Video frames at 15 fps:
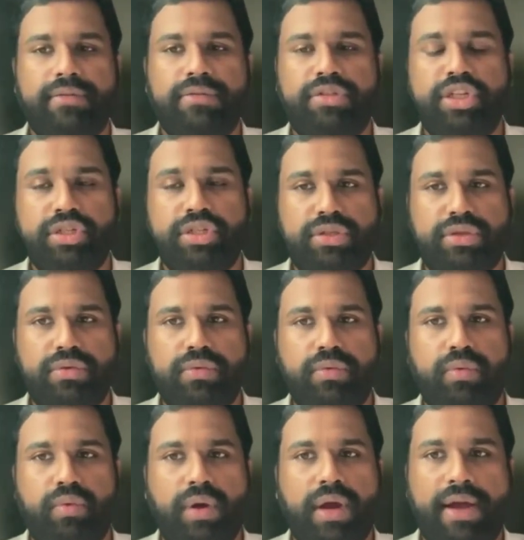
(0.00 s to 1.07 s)
just
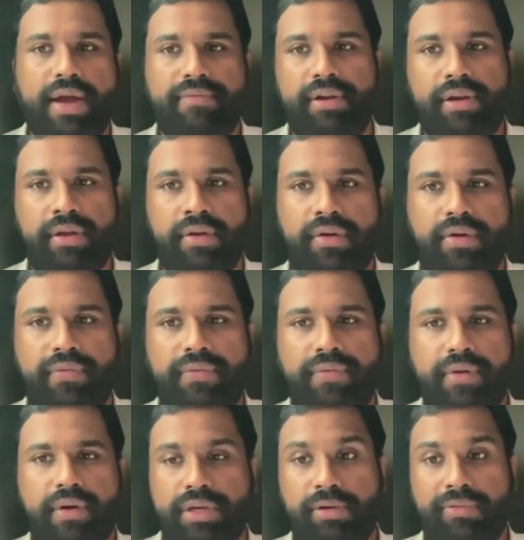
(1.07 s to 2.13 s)
to have a layer of
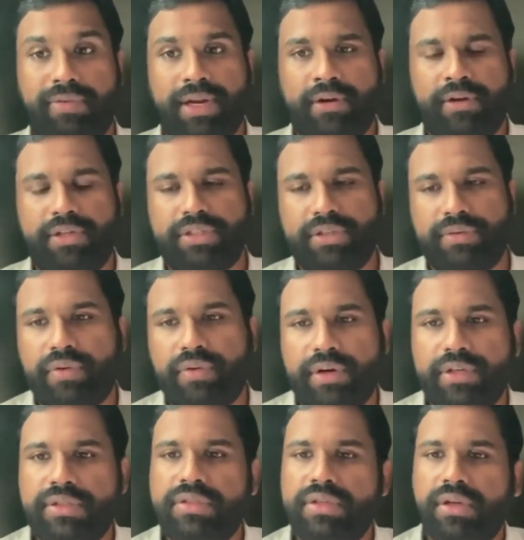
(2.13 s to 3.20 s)
double validation for
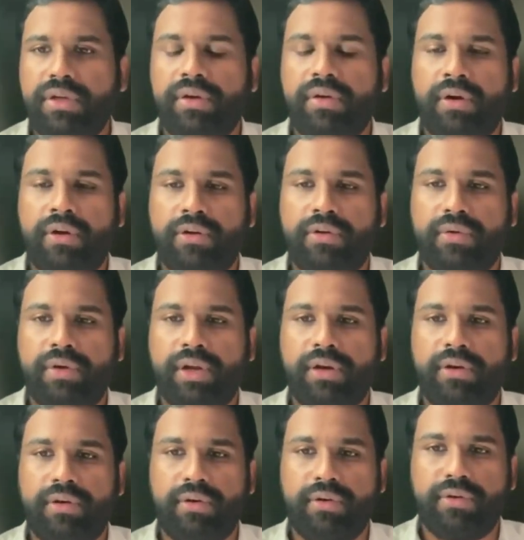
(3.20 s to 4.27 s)
us in order to
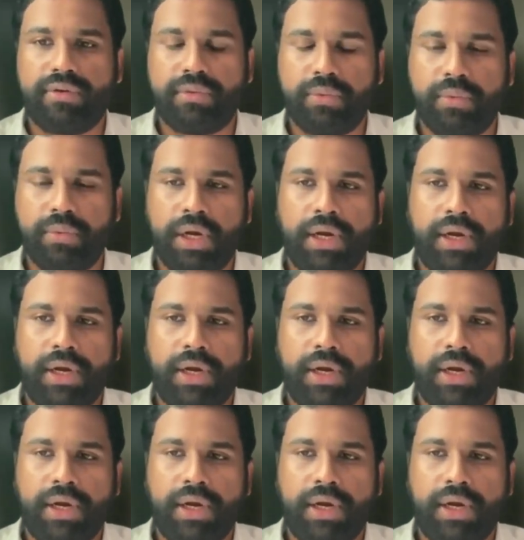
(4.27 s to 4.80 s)
get it into